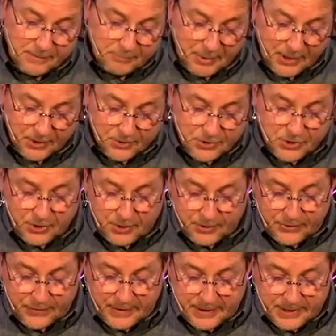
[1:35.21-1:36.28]
bears all
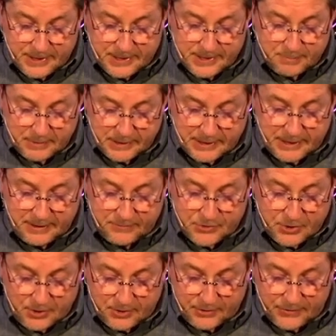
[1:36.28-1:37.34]
things, believes all